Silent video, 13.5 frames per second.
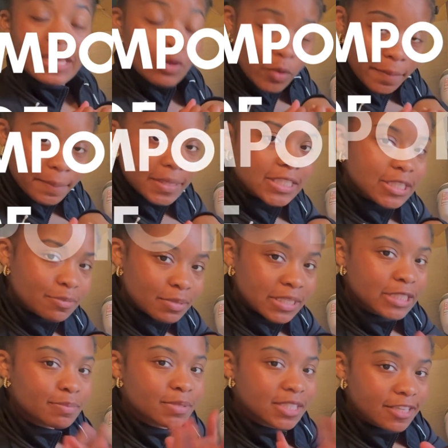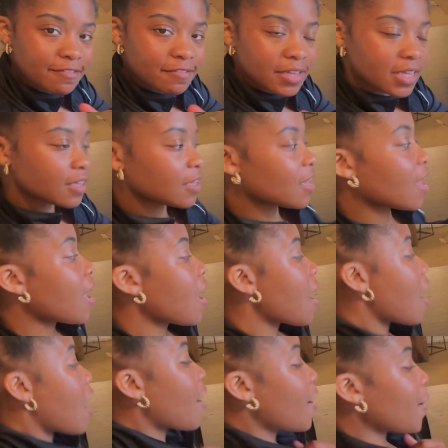equipment to be specific.
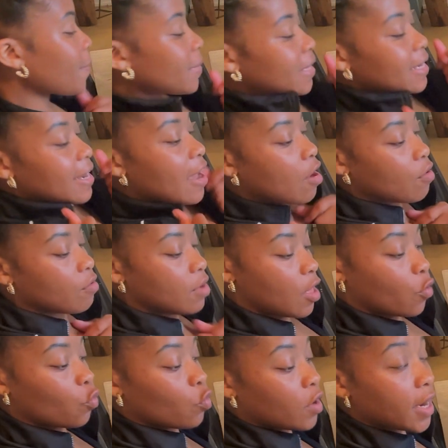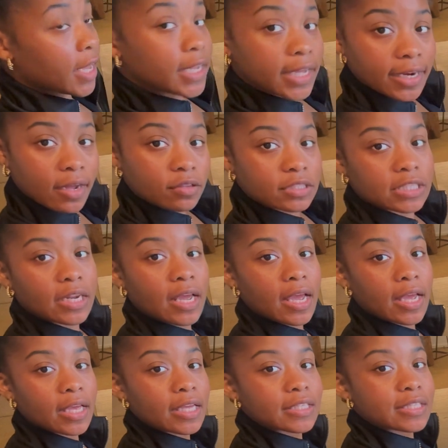Now what I laid out
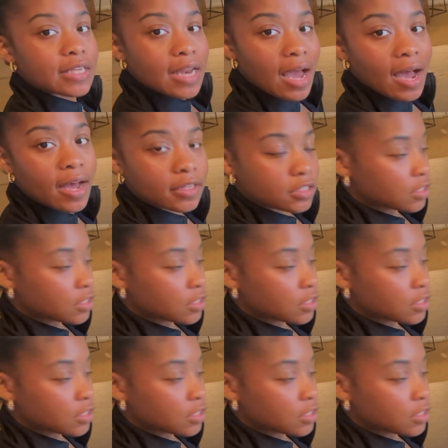today is not